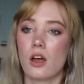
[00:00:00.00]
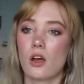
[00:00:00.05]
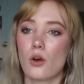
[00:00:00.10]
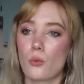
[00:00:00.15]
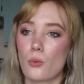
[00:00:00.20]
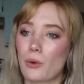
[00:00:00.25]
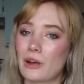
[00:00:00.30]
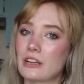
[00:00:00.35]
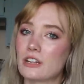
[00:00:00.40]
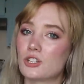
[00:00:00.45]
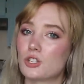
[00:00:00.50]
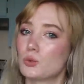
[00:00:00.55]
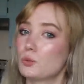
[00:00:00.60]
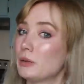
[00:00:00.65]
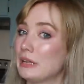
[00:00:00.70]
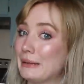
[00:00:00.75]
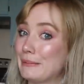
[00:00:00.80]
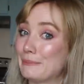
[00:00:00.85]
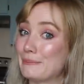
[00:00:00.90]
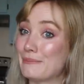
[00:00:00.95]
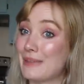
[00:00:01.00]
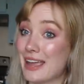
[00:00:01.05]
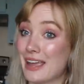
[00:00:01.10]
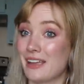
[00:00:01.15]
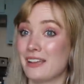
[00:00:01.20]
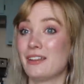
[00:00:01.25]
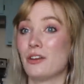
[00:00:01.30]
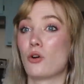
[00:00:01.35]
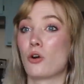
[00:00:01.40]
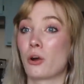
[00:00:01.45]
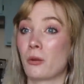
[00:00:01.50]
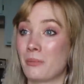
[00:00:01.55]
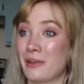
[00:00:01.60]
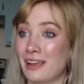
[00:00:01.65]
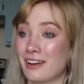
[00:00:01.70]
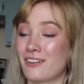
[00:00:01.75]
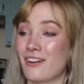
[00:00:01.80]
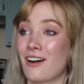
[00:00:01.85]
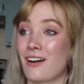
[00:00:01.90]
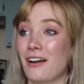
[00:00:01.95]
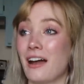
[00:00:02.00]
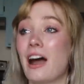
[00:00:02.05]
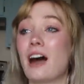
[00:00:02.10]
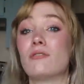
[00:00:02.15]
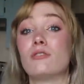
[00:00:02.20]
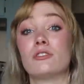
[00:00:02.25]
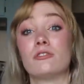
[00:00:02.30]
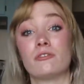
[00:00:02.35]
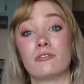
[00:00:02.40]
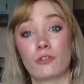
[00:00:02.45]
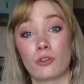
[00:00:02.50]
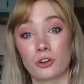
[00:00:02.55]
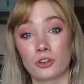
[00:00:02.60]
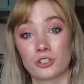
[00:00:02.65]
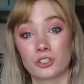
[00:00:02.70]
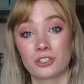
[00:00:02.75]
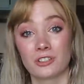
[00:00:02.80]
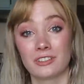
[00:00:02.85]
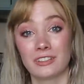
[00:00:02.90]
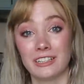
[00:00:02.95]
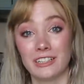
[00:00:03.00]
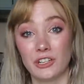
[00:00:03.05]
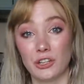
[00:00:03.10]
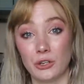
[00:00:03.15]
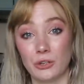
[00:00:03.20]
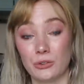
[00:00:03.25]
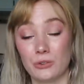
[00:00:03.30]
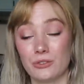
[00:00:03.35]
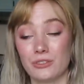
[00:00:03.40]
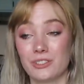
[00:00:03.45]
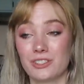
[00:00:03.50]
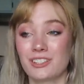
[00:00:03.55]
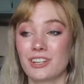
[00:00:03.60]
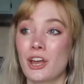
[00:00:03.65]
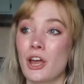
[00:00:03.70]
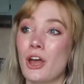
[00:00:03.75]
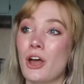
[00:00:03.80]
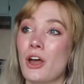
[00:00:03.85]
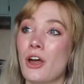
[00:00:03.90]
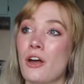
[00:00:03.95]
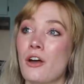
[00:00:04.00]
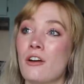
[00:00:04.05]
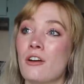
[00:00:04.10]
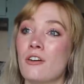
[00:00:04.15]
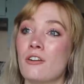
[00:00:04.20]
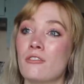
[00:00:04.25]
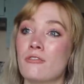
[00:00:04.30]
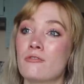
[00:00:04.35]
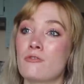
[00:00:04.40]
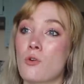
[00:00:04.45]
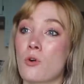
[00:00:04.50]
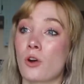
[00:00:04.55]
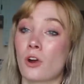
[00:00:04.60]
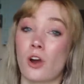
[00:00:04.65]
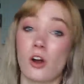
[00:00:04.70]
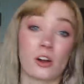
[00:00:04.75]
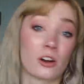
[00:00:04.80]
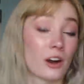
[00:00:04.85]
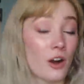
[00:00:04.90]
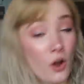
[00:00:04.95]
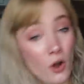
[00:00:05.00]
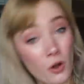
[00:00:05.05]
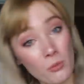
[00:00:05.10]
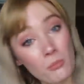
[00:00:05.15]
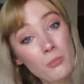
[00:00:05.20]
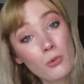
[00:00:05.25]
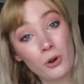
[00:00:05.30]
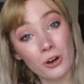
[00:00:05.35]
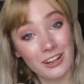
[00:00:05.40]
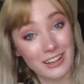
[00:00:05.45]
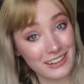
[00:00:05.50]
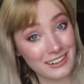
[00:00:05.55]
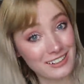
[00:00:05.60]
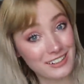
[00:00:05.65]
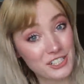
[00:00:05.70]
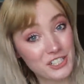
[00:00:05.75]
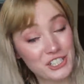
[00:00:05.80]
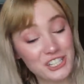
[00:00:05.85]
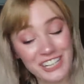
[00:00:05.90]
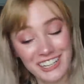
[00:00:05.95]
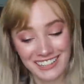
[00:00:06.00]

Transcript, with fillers: which we may or may not have unfortunately used for our home mortgage,